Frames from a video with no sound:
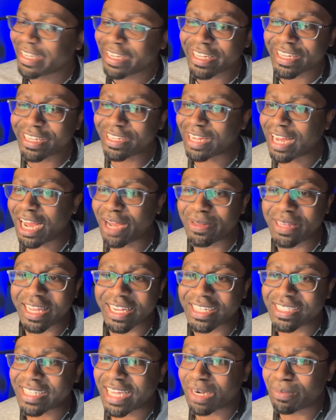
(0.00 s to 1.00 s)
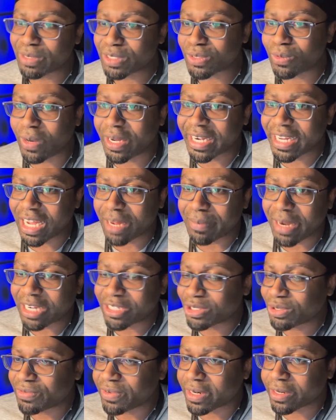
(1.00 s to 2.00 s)
Yeah, like I said, I'm in Suwanee. I'm
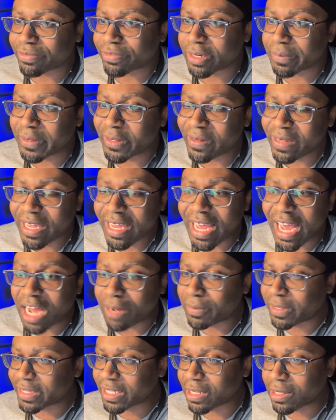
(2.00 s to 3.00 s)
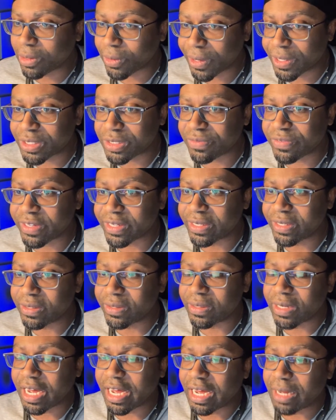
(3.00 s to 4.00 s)
not too far from you. I'm on the
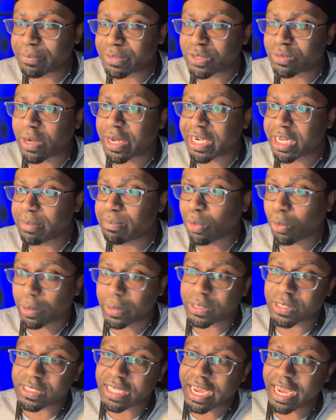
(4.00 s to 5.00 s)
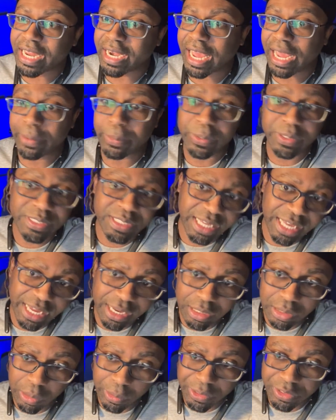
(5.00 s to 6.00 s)
Lawrenceville, Suwanee border side. I was
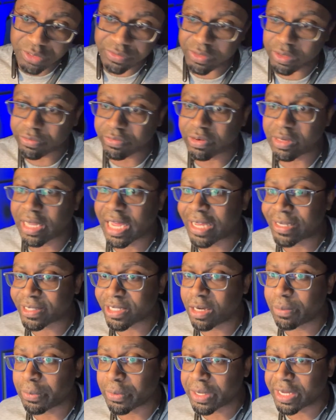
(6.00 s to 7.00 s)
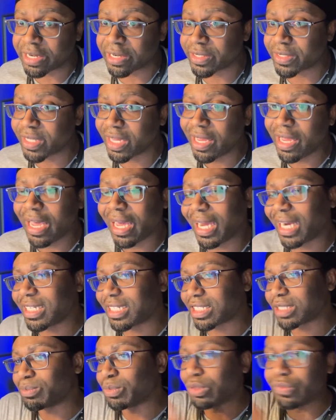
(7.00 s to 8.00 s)
in Lawrenceville for the last couple of years, and I
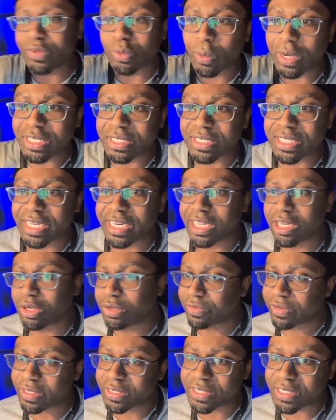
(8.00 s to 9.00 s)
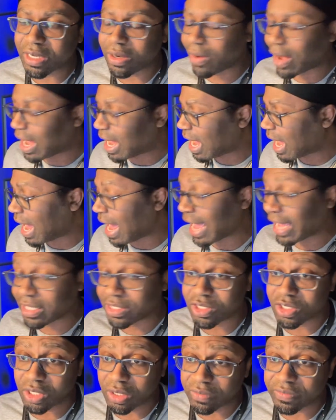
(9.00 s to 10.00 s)
just moved one city over. So I
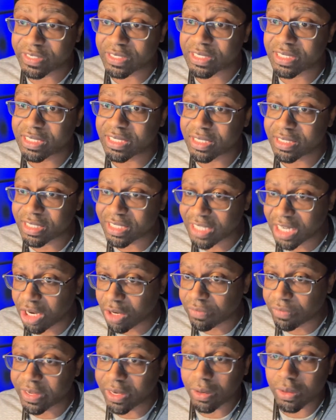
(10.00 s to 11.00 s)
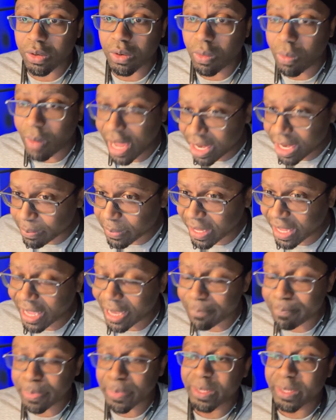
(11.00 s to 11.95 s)
service Snellville quite a bit.